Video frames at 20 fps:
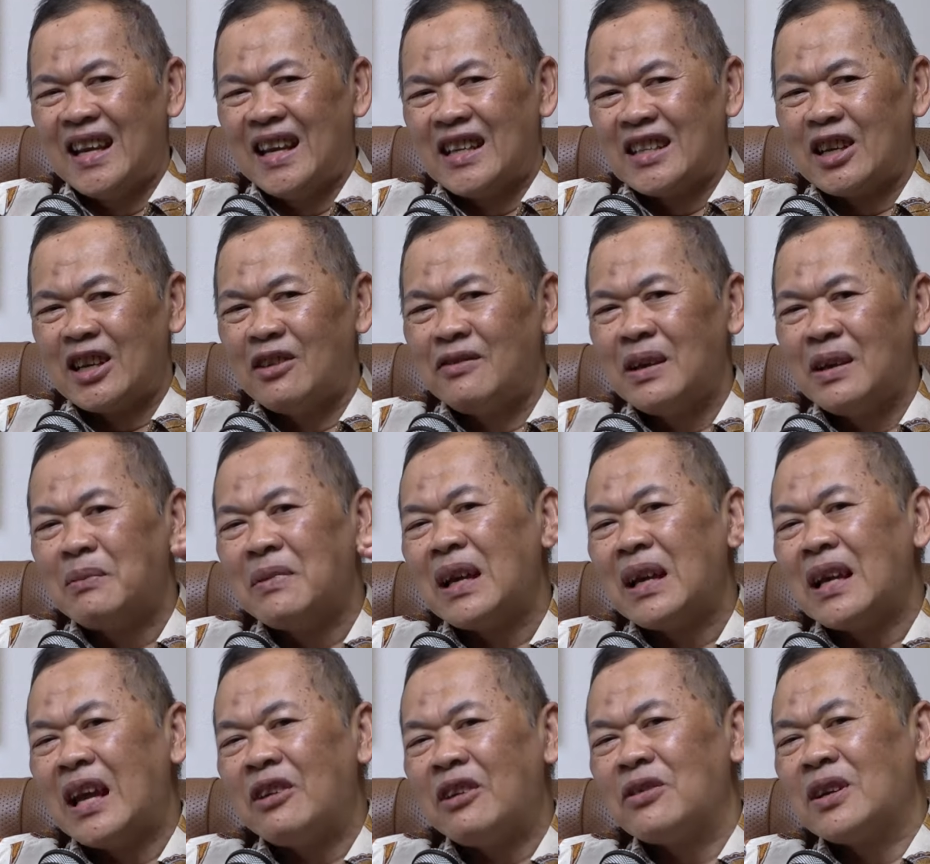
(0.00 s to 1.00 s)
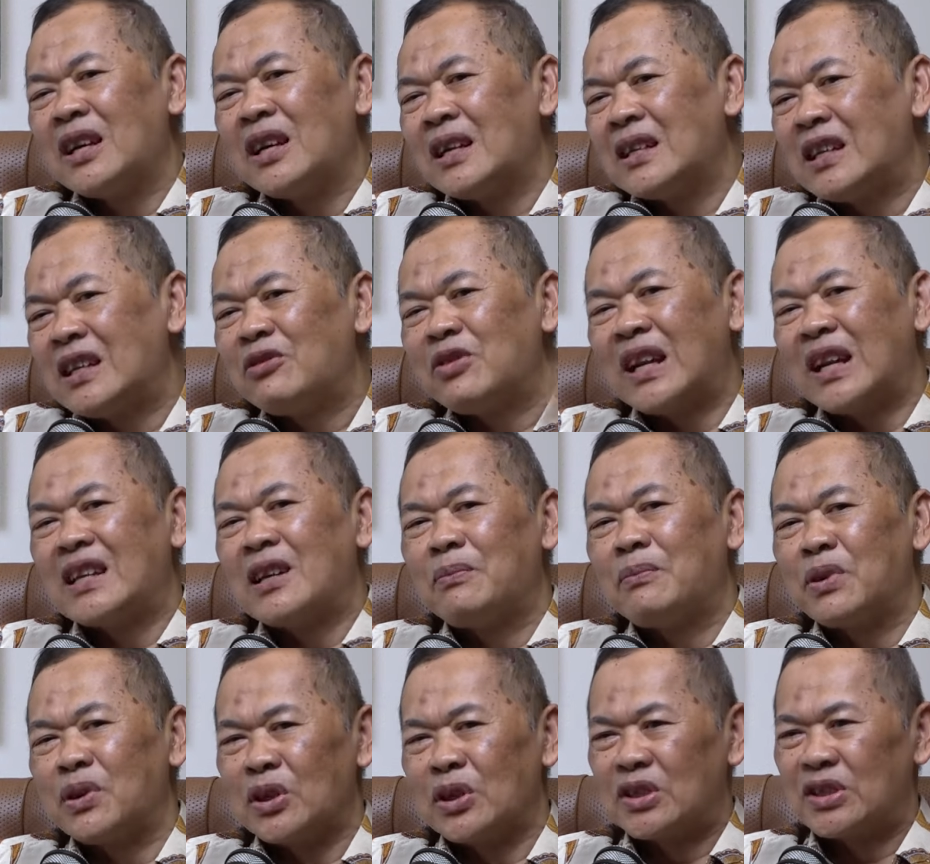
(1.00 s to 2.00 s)
So we may have a different
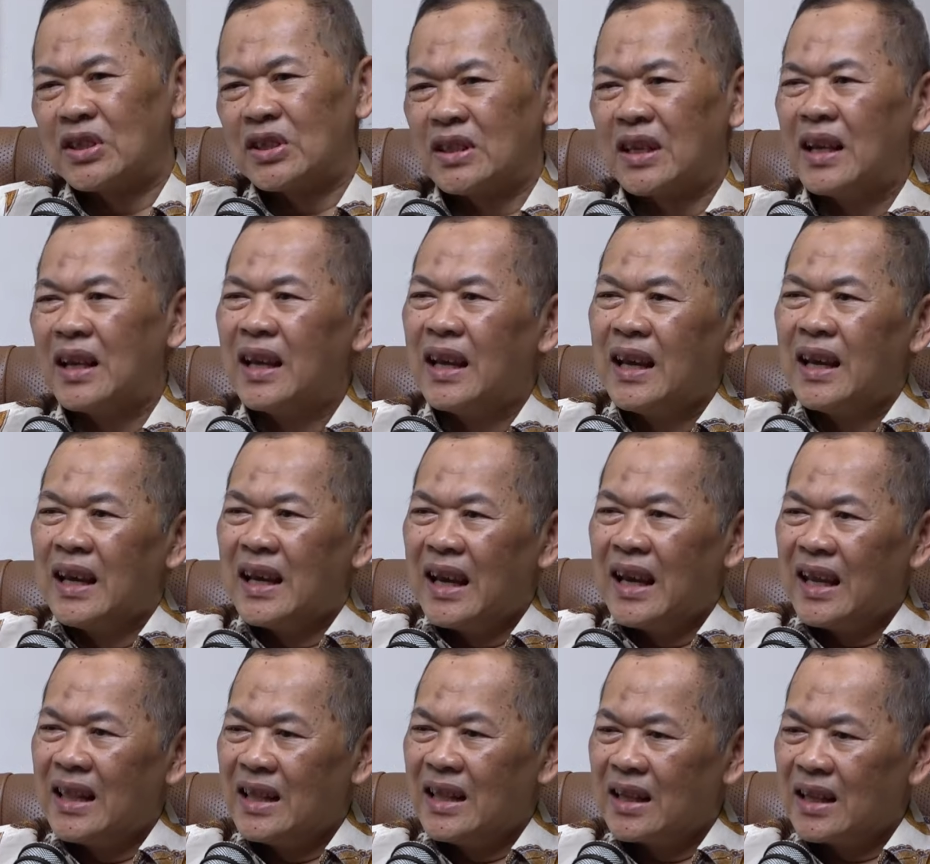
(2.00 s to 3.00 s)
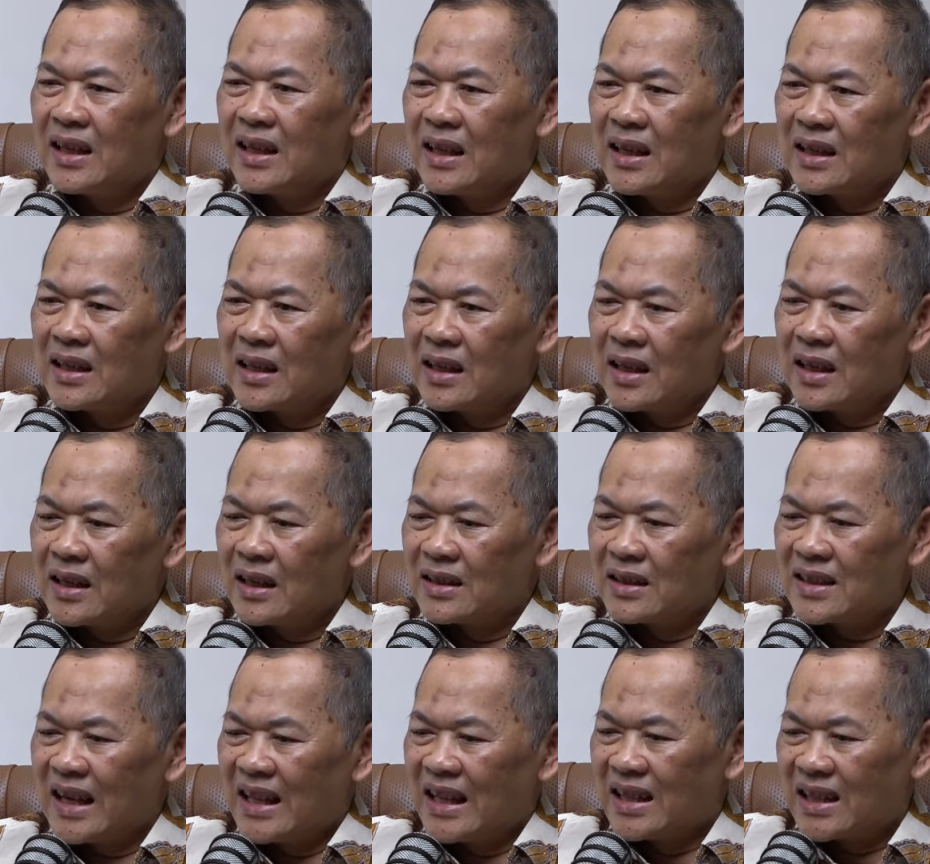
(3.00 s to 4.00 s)
approach. In the
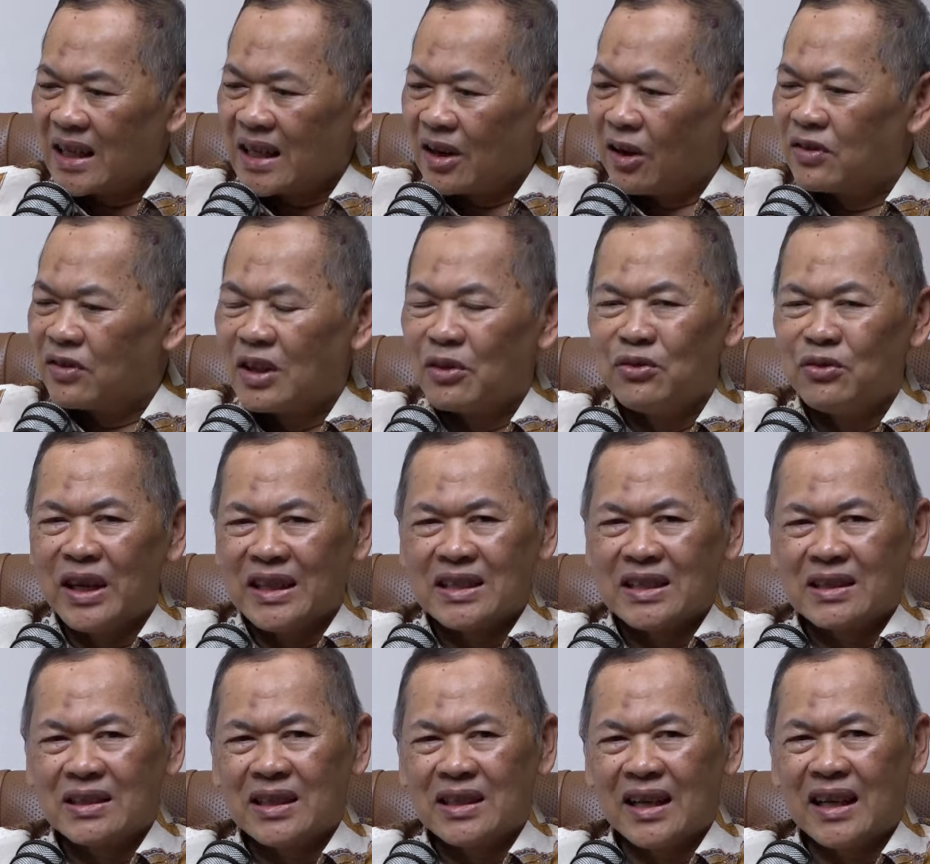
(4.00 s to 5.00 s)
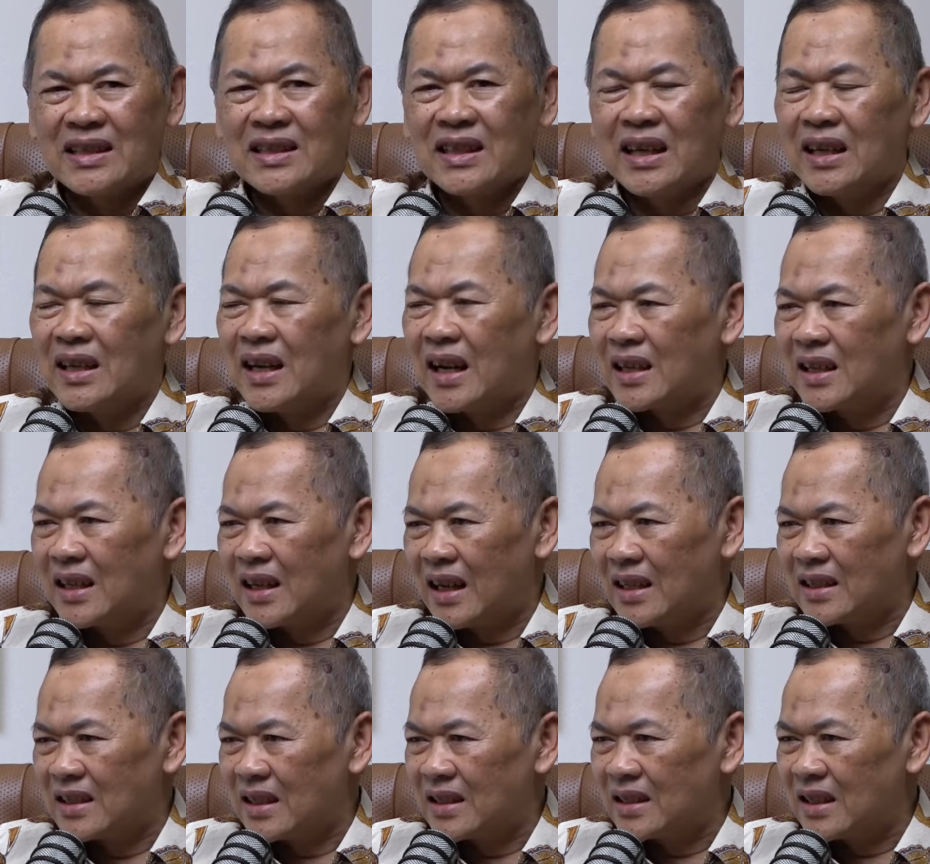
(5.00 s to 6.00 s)
center of the waste, let's say in
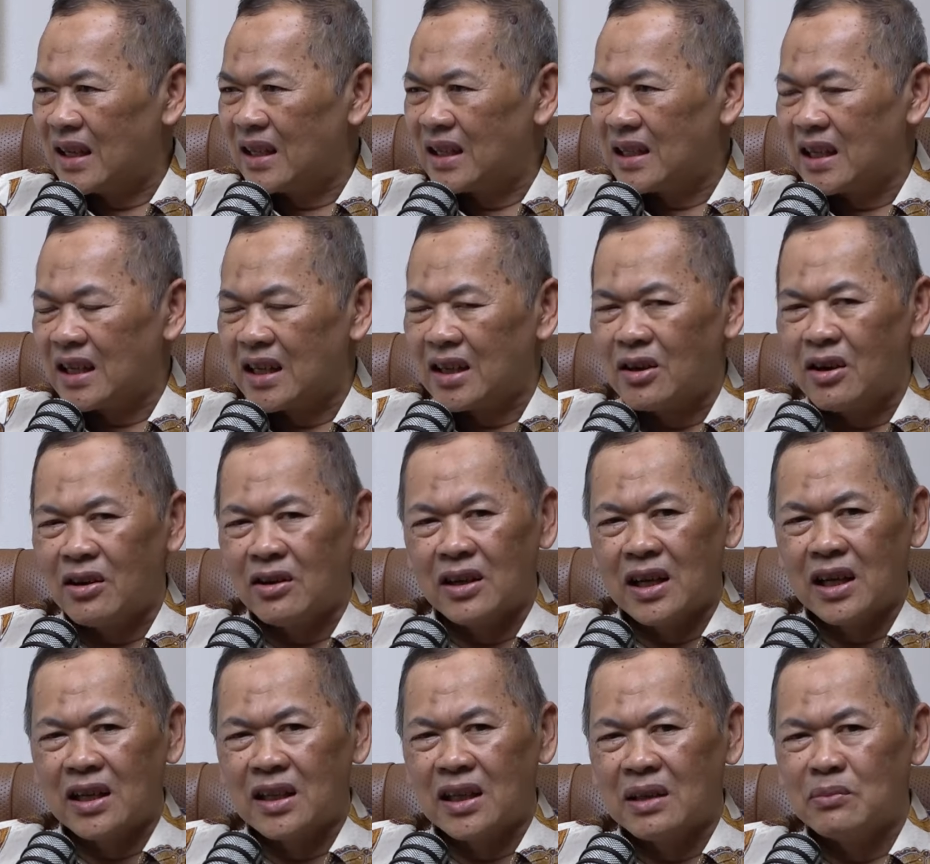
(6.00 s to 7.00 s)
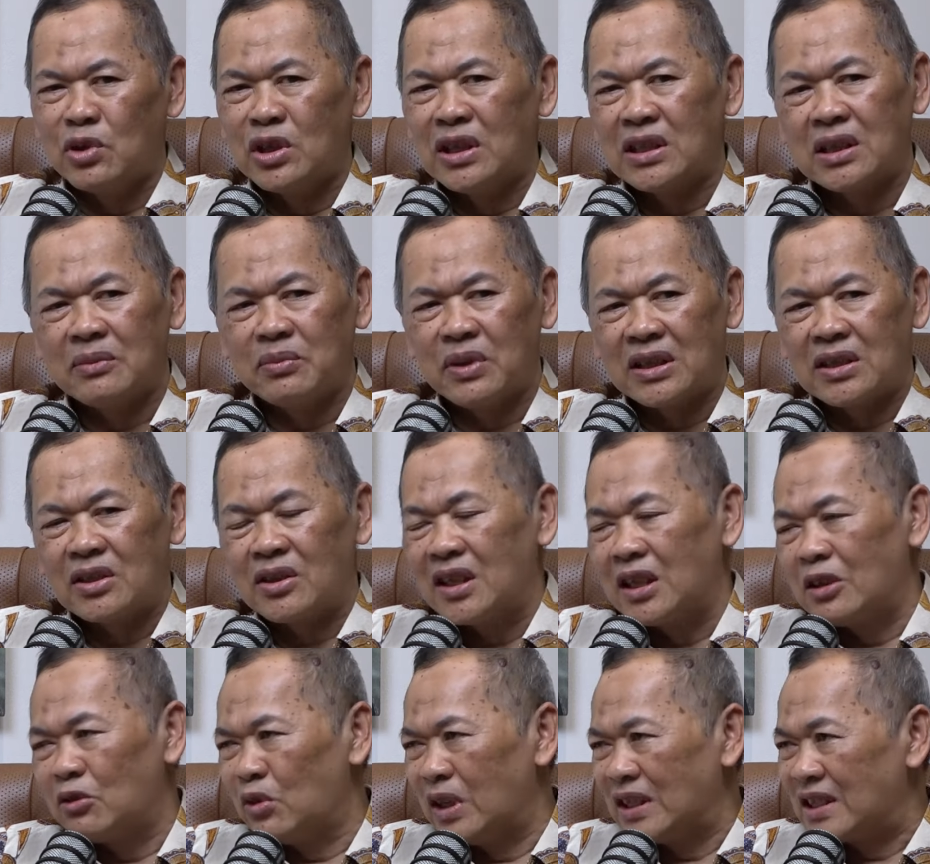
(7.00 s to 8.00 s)
agriculture center or in the municipal
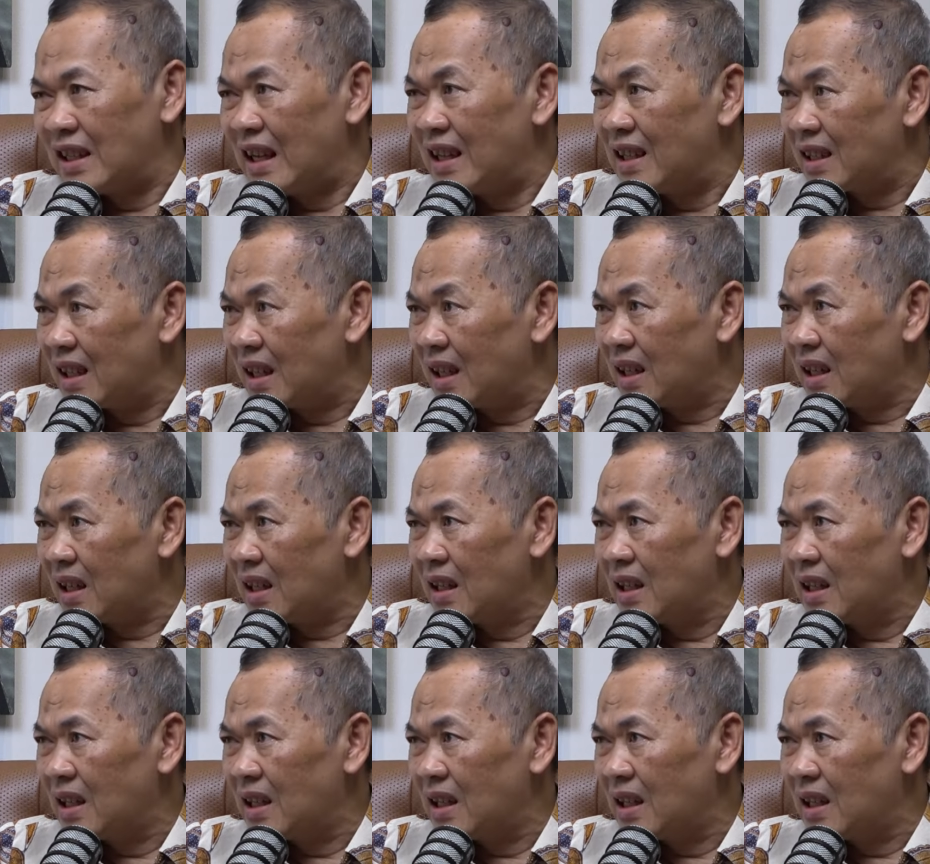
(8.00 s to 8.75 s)
solid waste center,